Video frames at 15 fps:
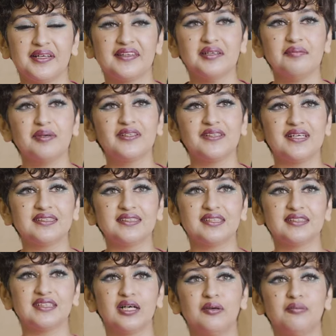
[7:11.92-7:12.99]
I think burlesque has
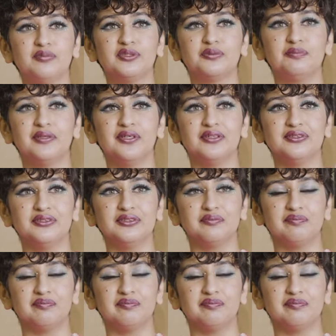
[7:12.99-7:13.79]
helped build